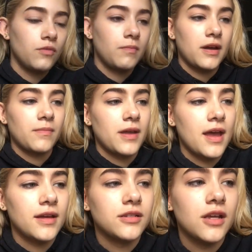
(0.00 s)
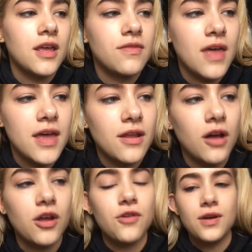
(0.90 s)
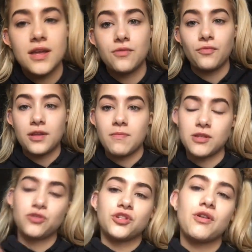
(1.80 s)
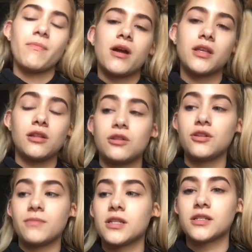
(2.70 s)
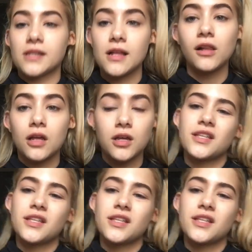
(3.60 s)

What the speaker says: back of my hand, and then I'll go in with my Giorgio Armani Luminous Silk.